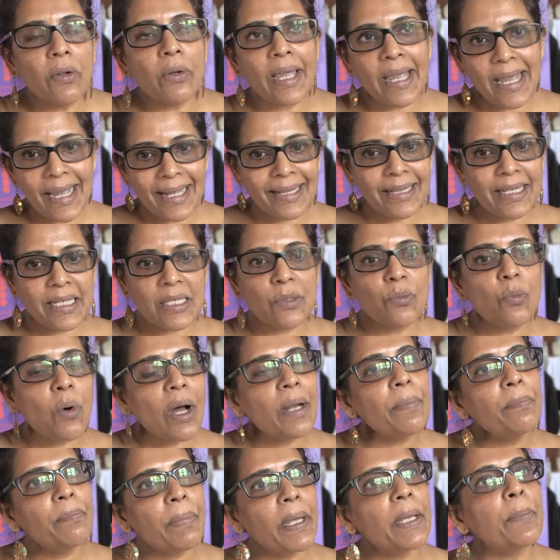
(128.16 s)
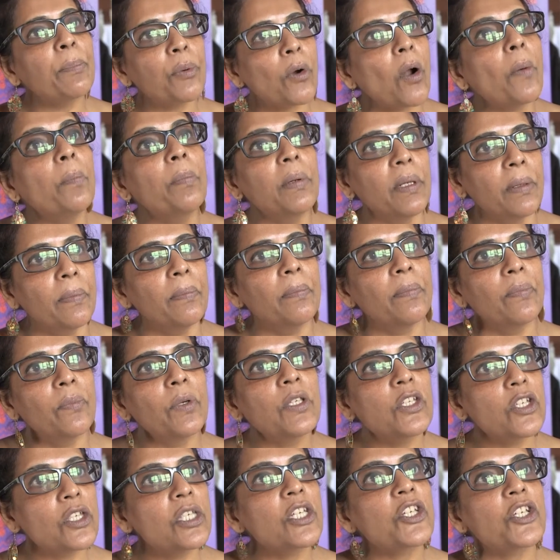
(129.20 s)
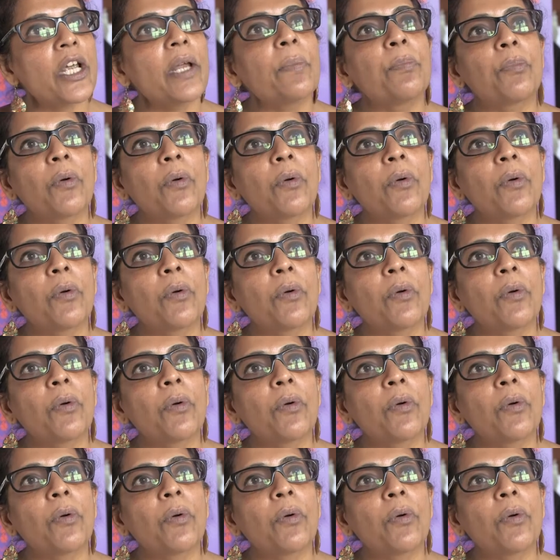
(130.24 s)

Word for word: looking at this one big problem, which is a shared